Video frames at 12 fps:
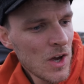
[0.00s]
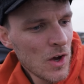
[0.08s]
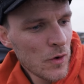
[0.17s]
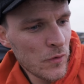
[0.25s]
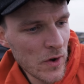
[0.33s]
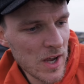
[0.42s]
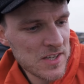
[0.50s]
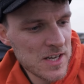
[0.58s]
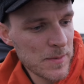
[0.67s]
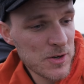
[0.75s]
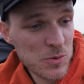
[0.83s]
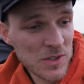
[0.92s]
First
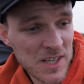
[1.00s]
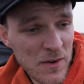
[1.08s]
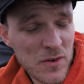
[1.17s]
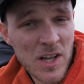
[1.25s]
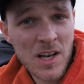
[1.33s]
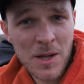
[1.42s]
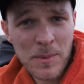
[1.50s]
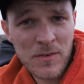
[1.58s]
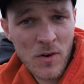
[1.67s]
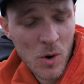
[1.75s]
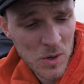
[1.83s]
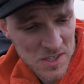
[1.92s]
image will definitely be
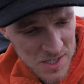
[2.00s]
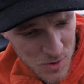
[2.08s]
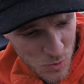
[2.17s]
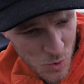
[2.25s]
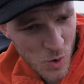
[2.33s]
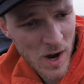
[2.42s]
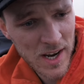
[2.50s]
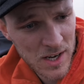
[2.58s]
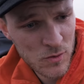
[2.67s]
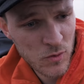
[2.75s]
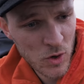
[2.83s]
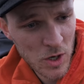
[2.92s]
focusing right
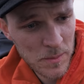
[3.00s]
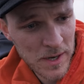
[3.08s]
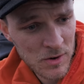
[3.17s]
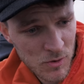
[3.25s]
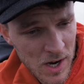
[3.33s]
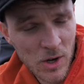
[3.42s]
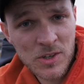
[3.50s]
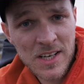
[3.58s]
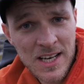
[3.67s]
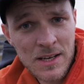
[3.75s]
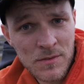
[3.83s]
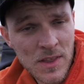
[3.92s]
in front of me, right
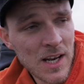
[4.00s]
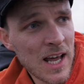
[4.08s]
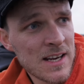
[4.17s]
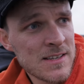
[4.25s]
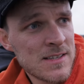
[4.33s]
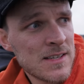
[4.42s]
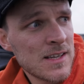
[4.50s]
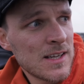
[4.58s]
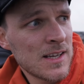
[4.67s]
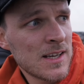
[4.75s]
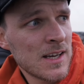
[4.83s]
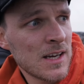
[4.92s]
underneath the lens.
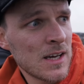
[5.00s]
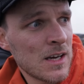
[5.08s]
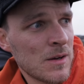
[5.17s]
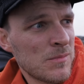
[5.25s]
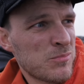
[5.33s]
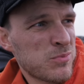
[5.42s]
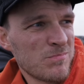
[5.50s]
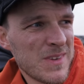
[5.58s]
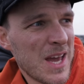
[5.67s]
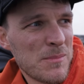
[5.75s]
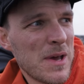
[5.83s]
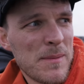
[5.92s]

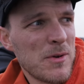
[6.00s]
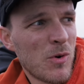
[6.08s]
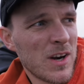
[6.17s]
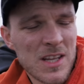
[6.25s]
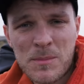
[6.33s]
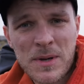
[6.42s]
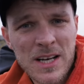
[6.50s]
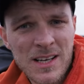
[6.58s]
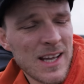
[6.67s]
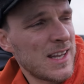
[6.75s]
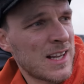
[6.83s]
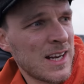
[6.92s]
Yeah, maybe one in the middle,
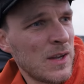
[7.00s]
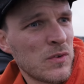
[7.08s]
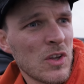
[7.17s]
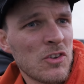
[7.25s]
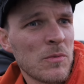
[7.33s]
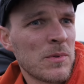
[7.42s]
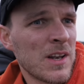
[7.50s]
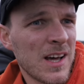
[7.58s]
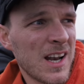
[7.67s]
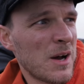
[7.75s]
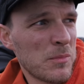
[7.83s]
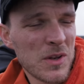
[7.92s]
like the cliffs or something
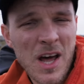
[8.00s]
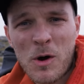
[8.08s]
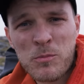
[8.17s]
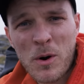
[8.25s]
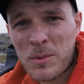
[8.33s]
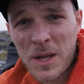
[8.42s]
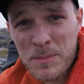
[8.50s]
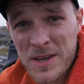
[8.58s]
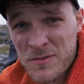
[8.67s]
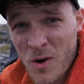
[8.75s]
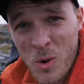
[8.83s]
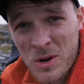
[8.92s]
like that, but that'll probably be
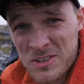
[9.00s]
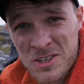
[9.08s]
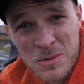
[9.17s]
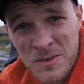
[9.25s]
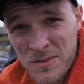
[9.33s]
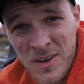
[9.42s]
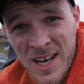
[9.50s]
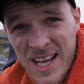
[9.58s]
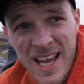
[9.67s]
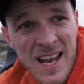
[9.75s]
focused to infinity